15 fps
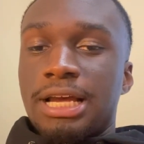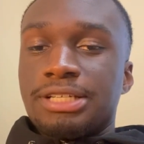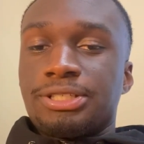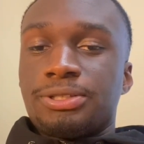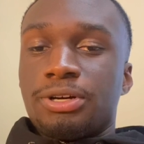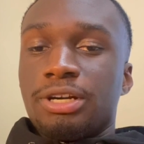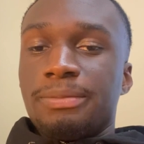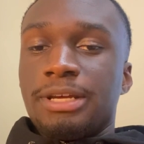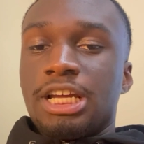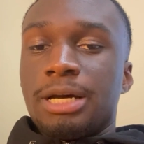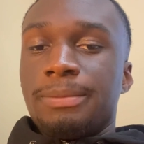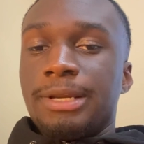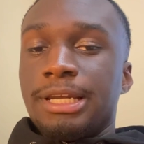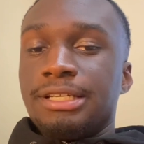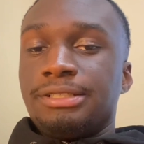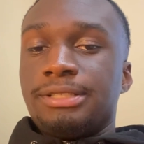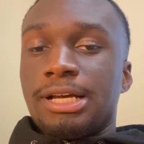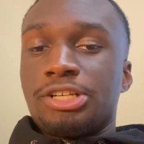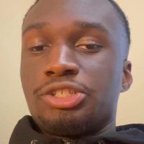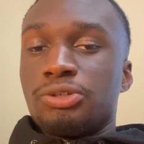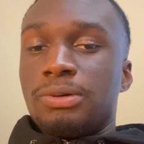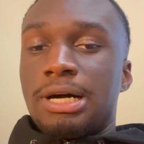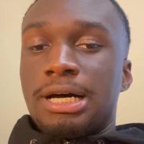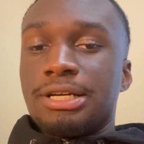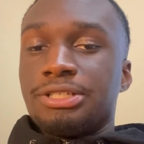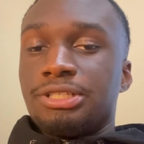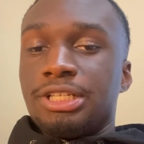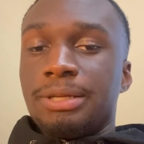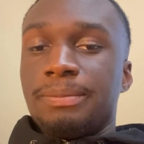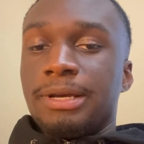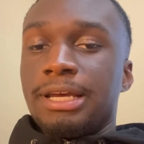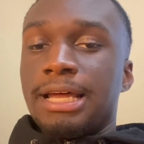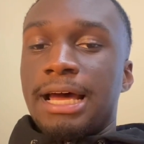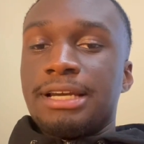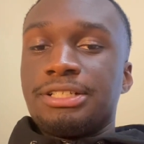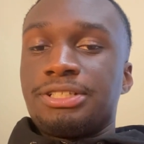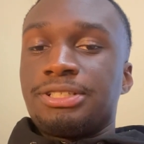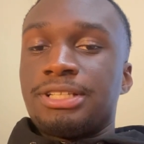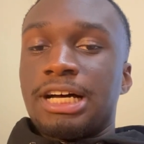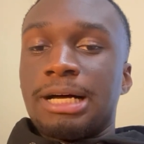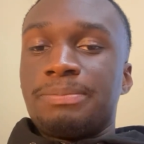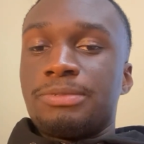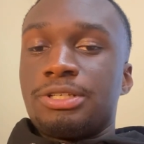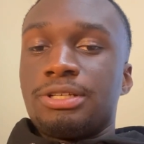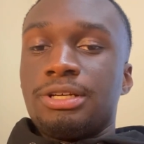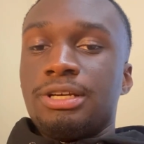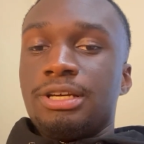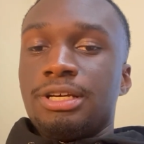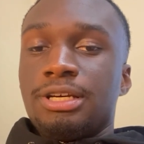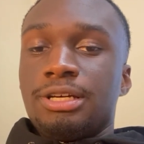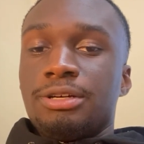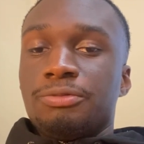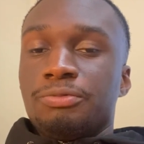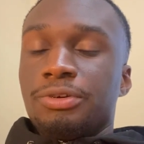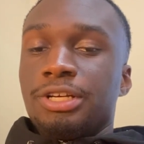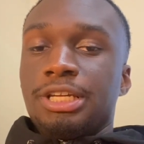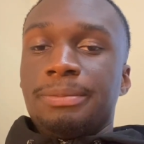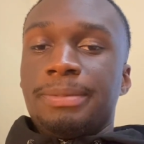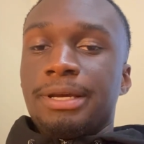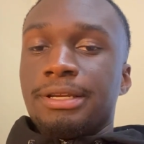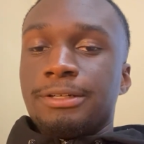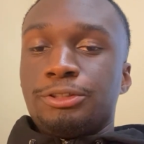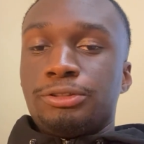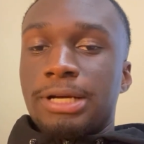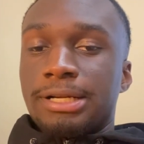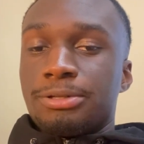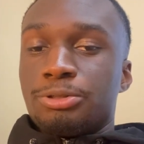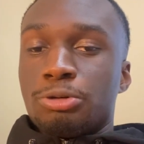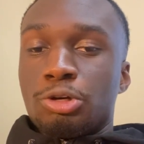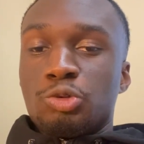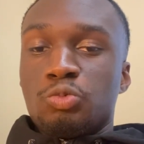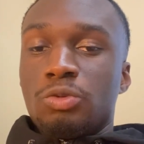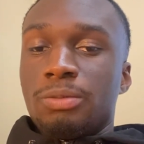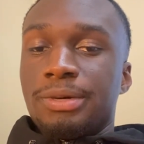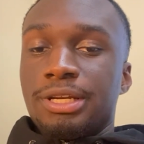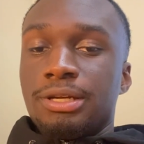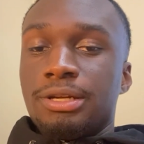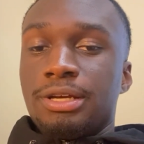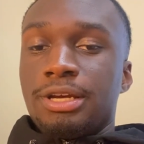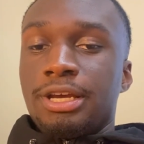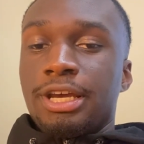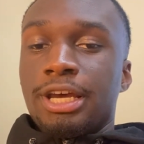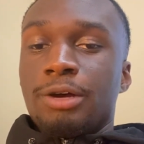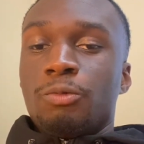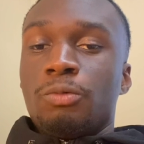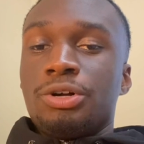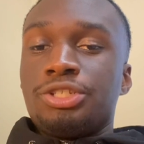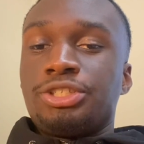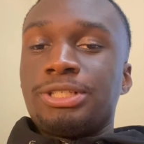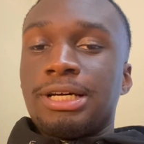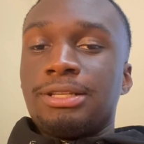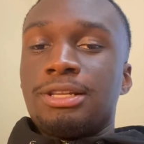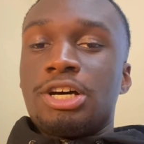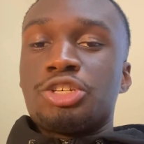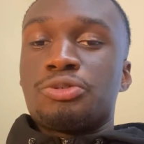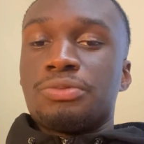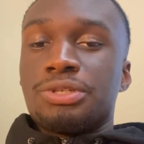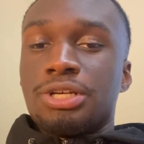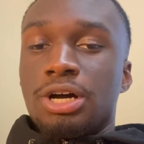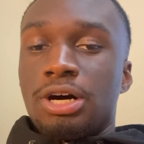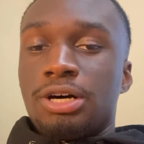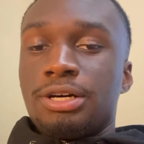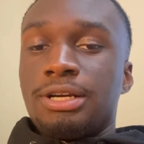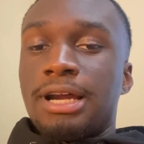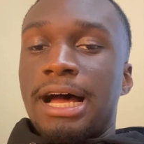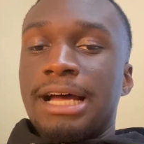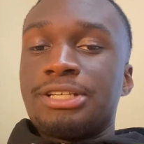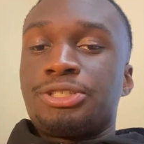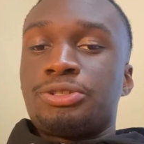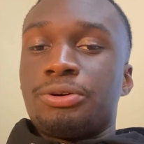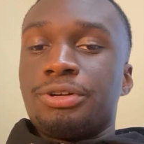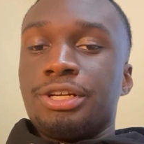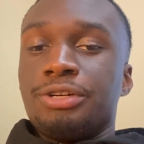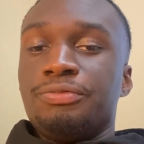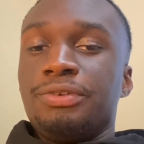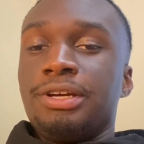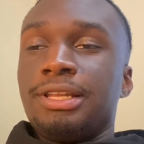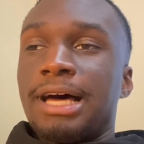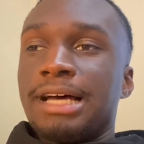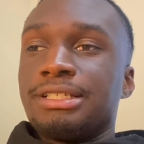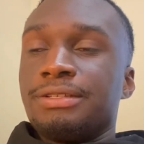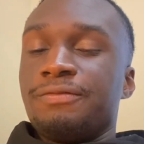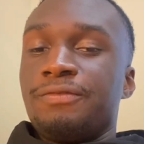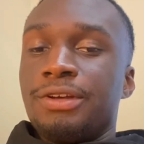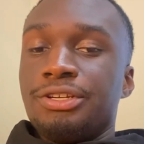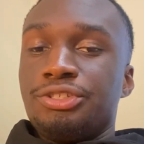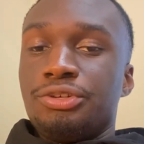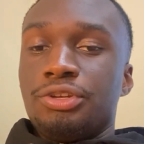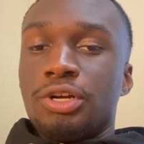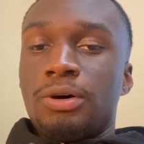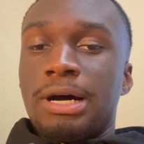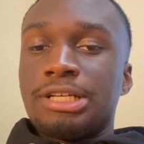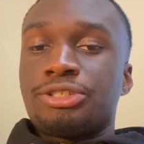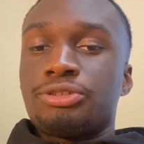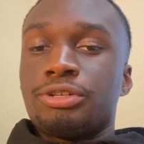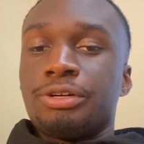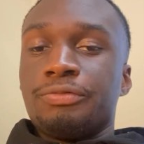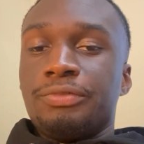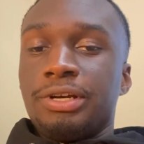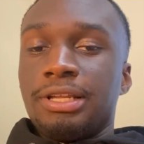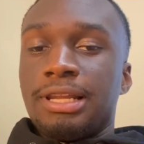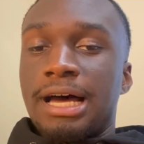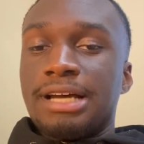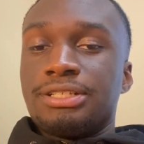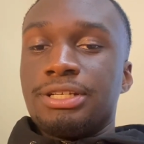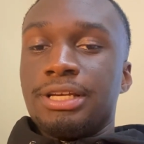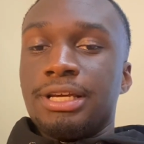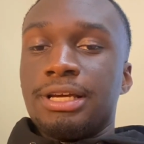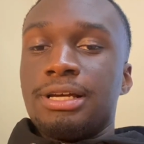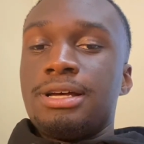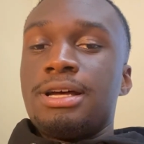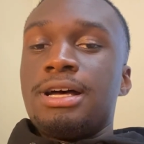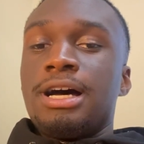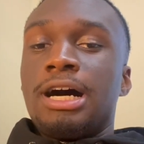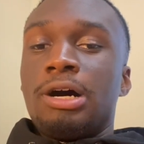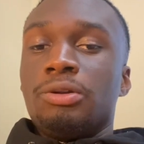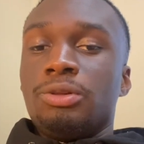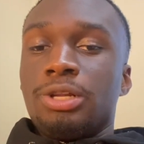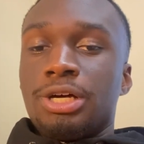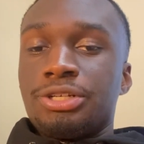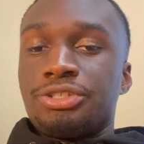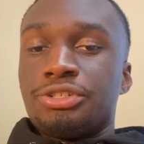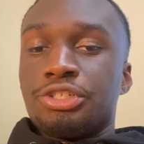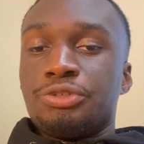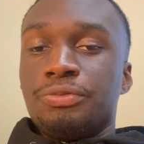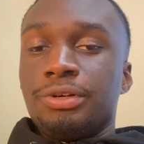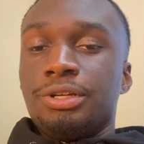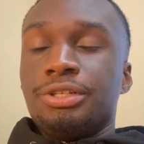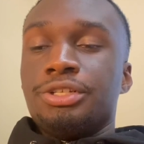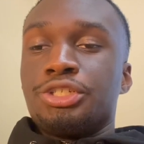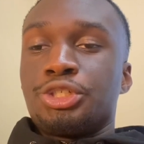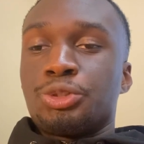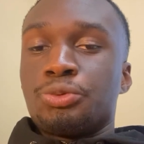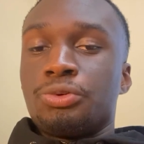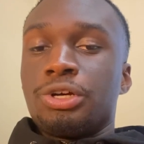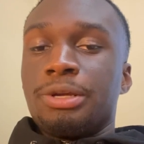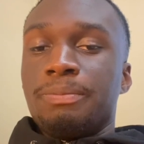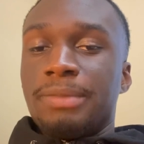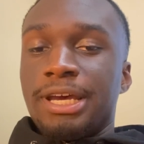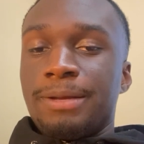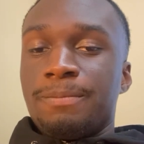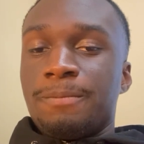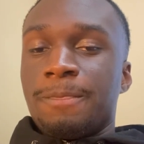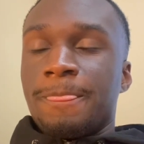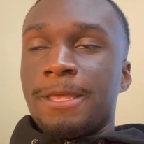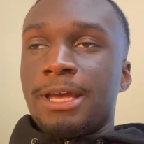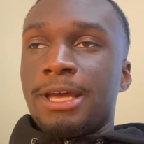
I started becoming asexual, honestly, man. I just stopped really being attracted towards women. And once that lust was gone, I started realizing things, you know. I started realizing how lust is really destroying men.